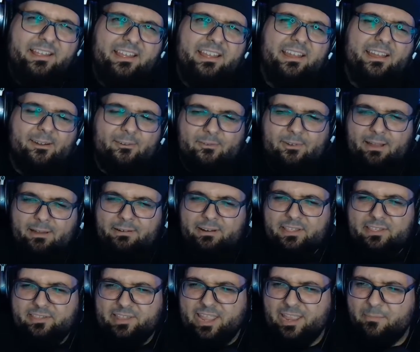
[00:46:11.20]
around the
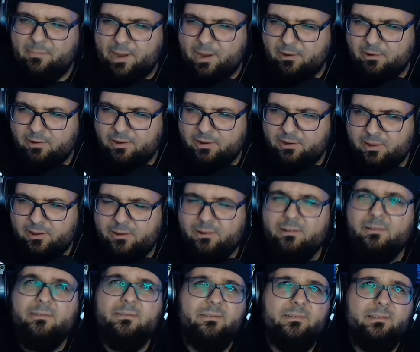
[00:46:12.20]
same era. No,
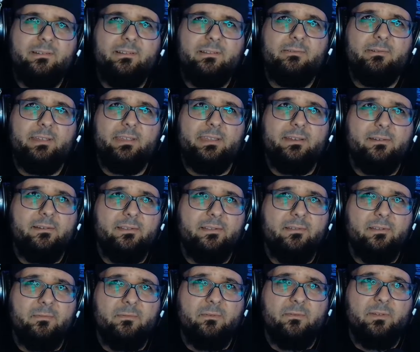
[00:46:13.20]
what years did
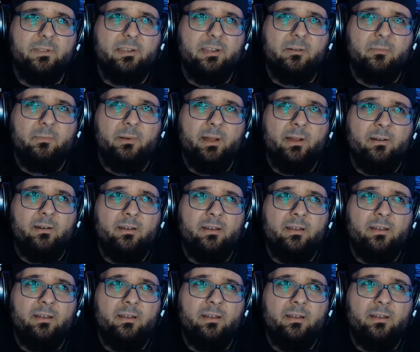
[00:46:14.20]
those movies come out?